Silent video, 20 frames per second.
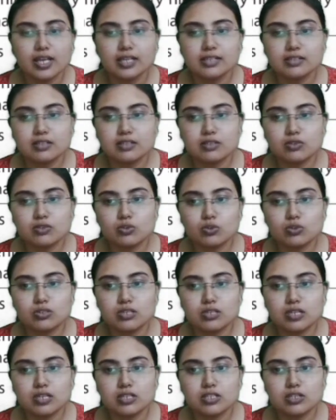is
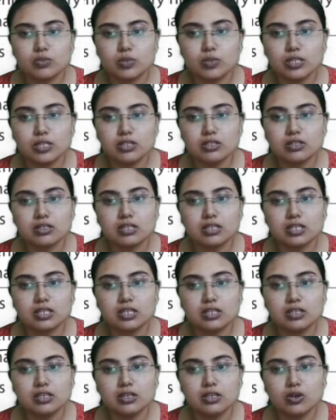associated with
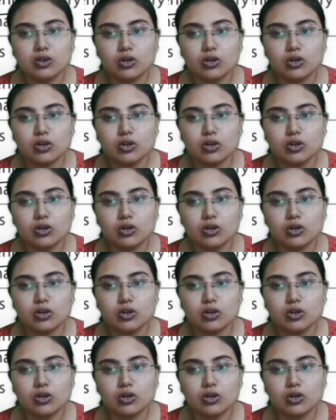renal